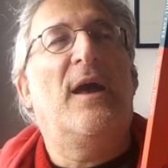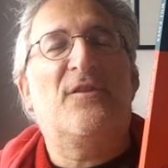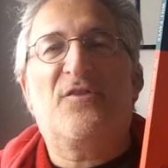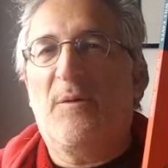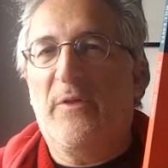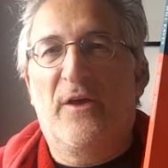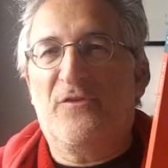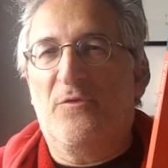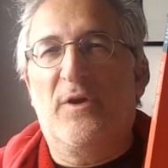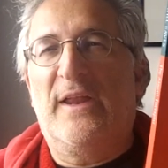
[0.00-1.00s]
And some of
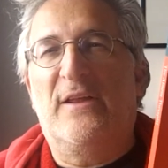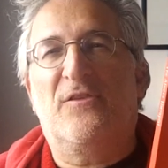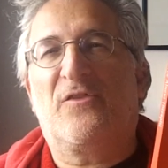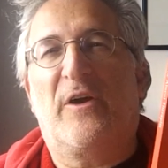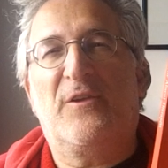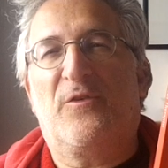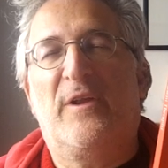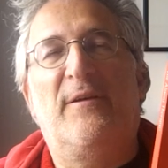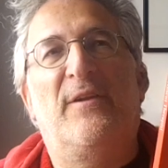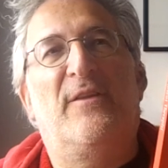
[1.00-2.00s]
those are really
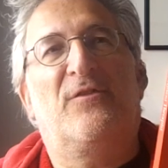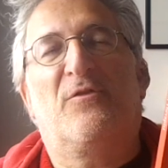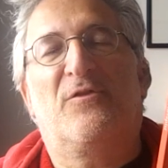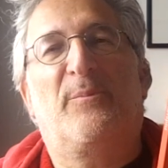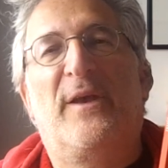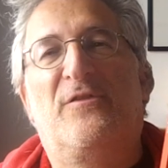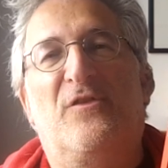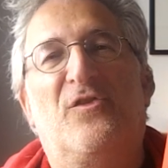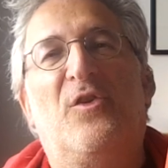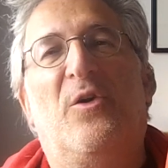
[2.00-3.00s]
insightful, even in the sort of
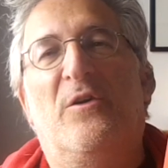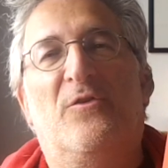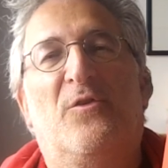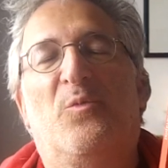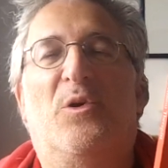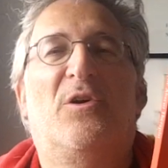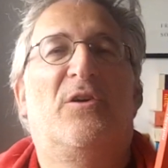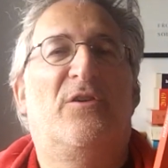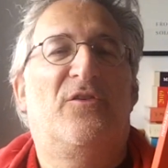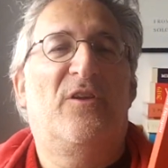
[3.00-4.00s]
space of 200
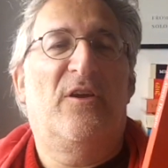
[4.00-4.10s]
words.